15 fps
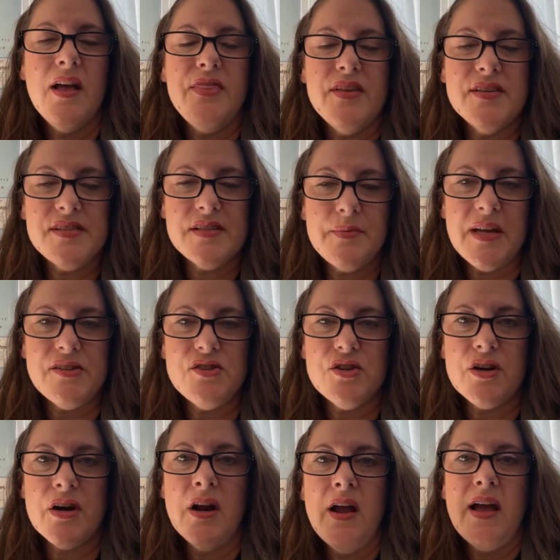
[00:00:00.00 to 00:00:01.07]
this
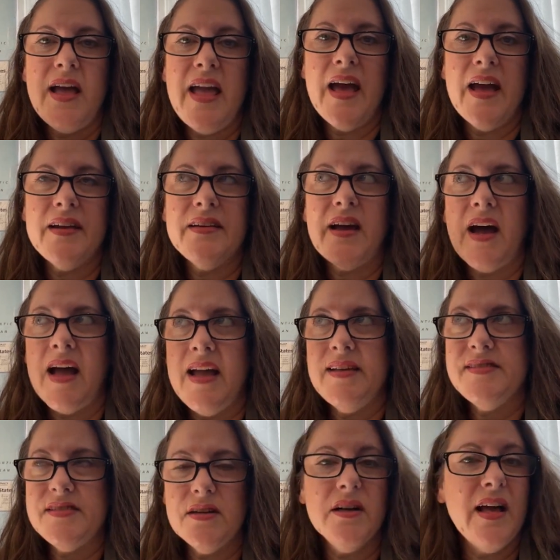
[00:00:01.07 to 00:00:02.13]
semester, and I
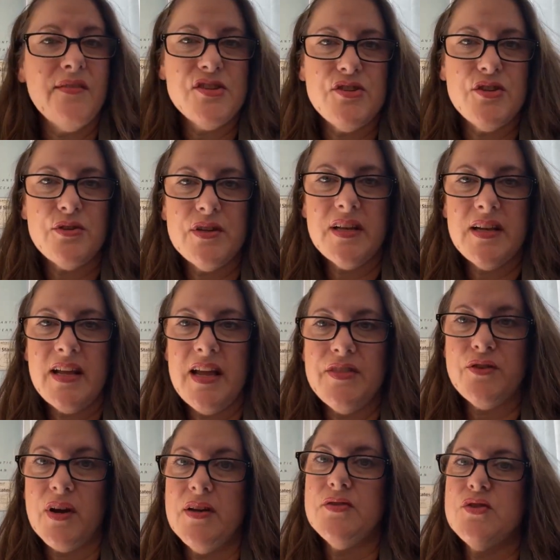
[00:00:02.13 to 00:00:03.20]
still have a student in
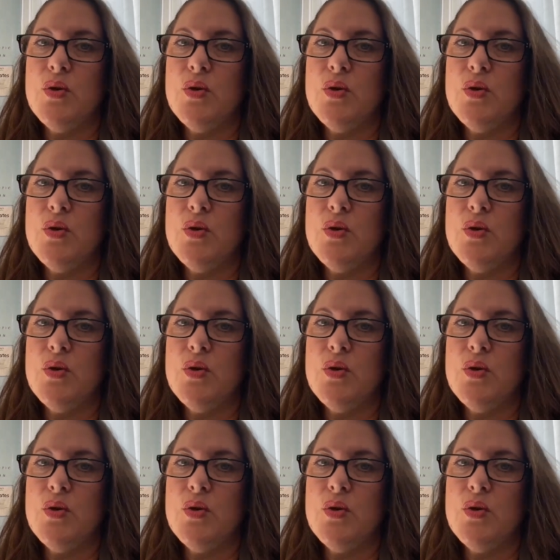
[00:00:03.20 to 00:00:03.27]
8th grade.